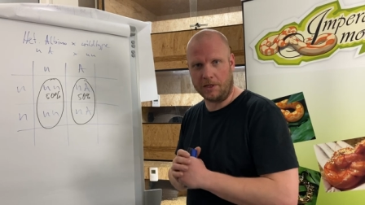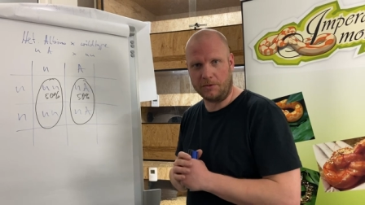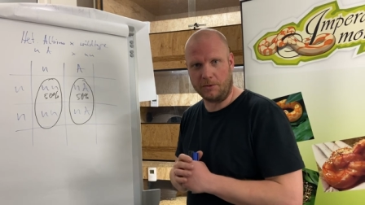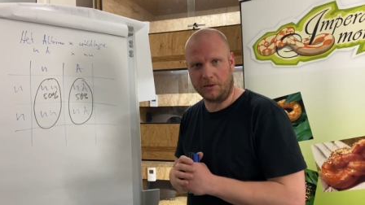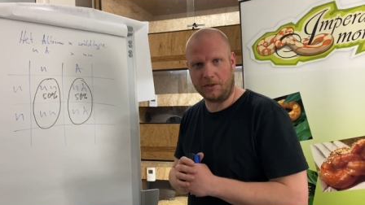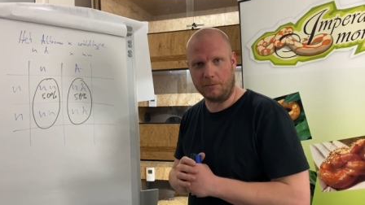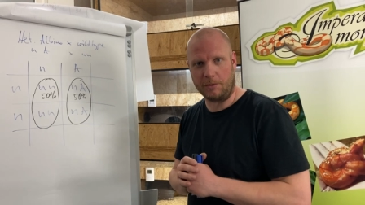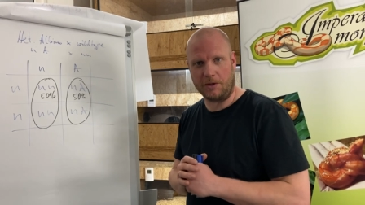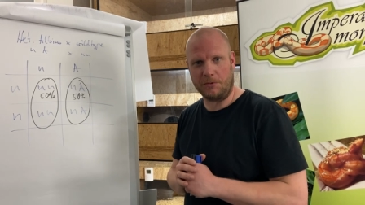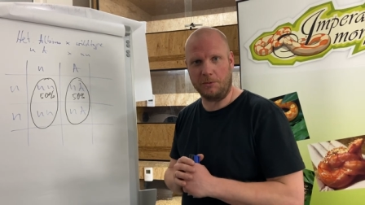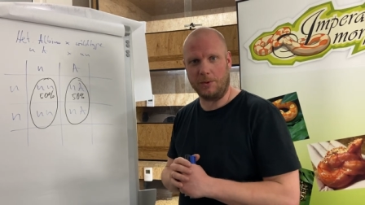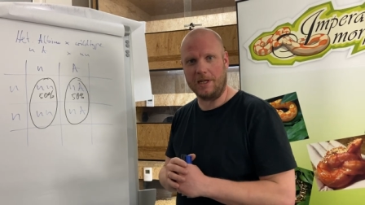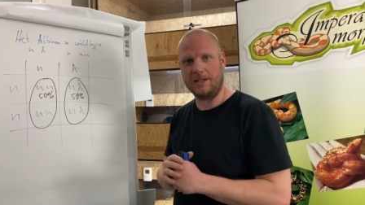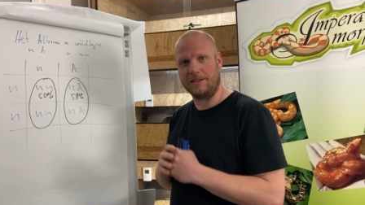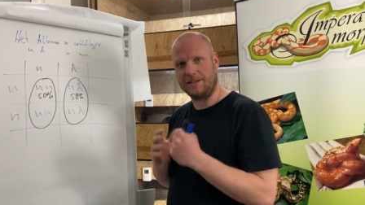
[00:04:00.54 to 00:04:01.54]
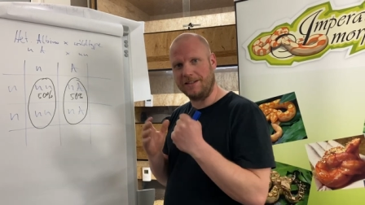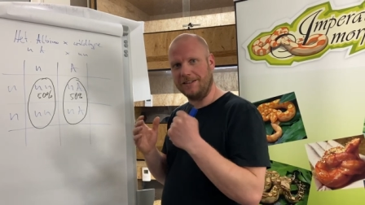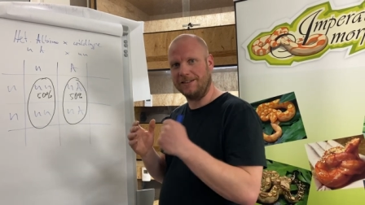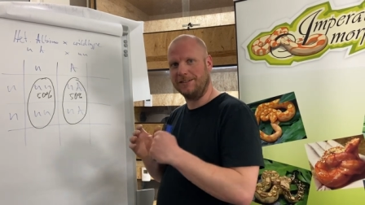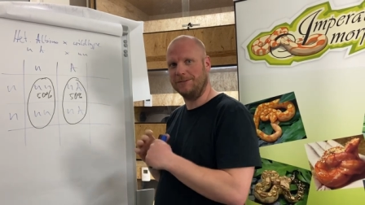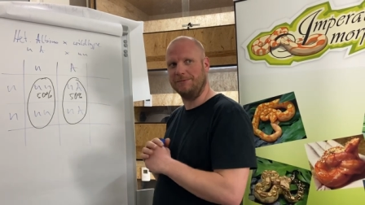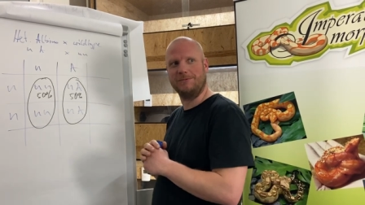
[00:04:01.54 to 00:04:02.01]
my daughter, by the way.
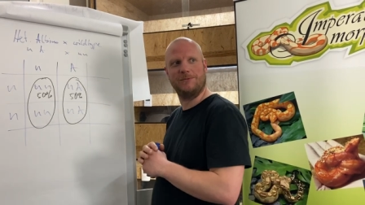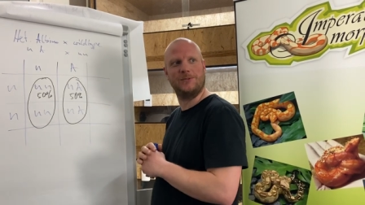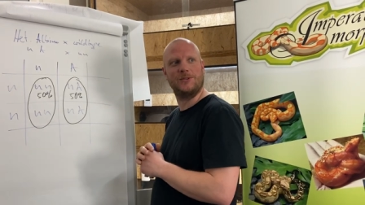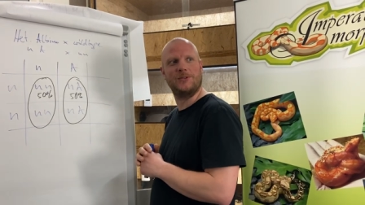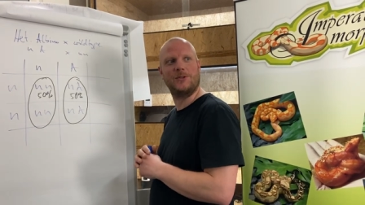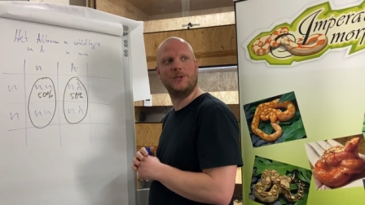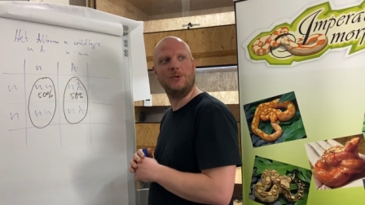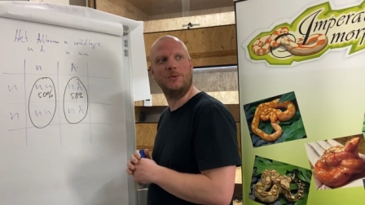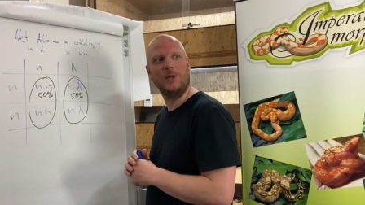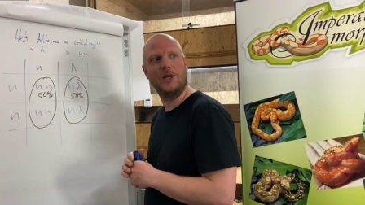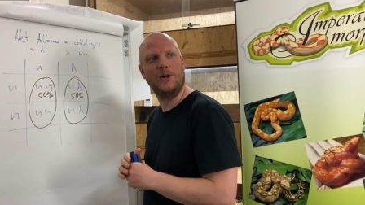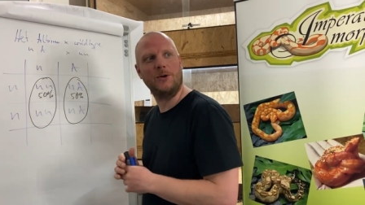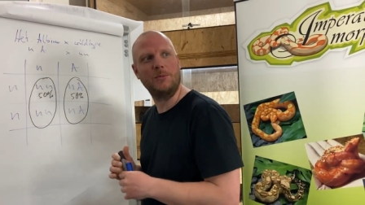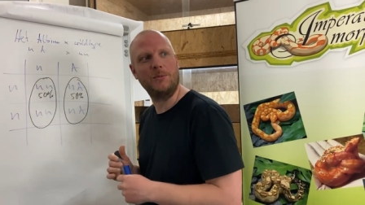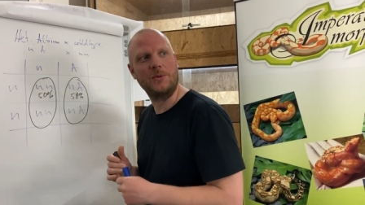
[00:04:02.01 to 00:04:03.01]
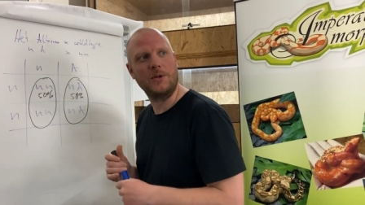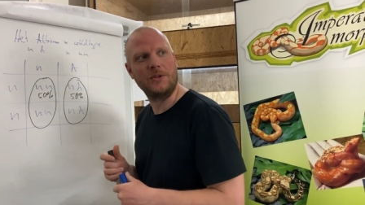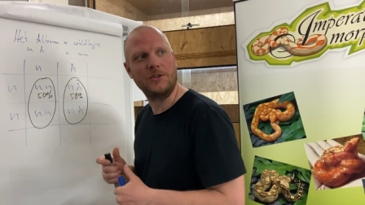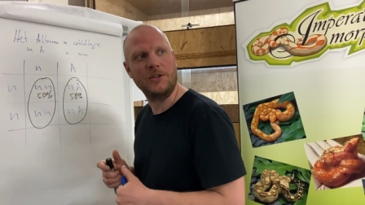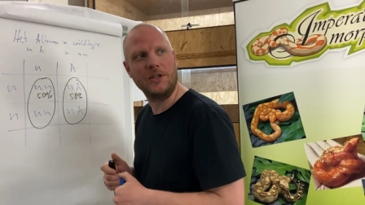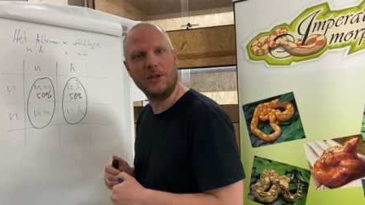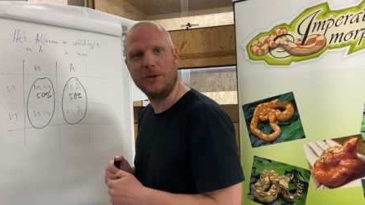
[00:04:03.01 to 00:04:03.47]
Um, so we hope
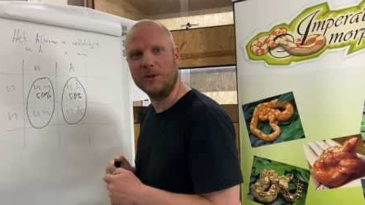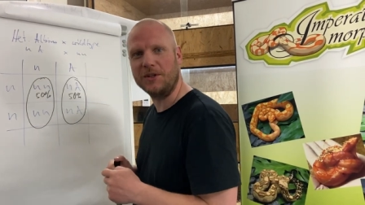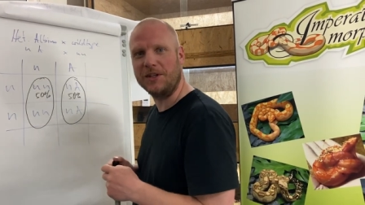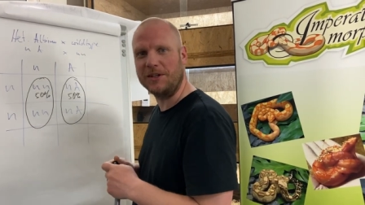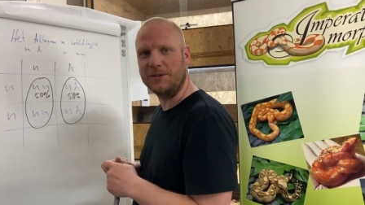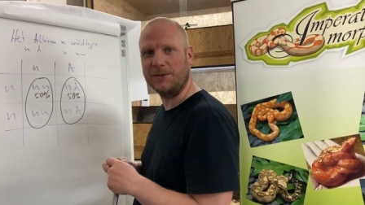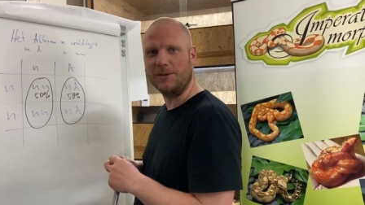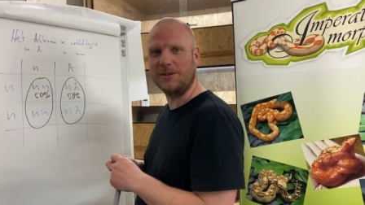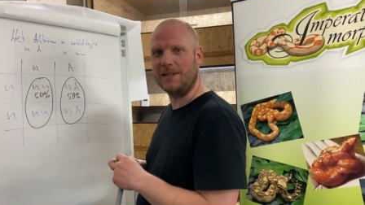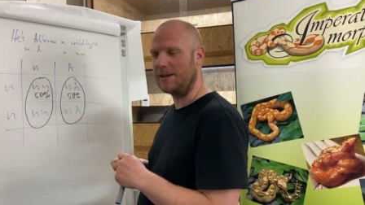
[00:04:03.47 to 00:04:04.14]
she continues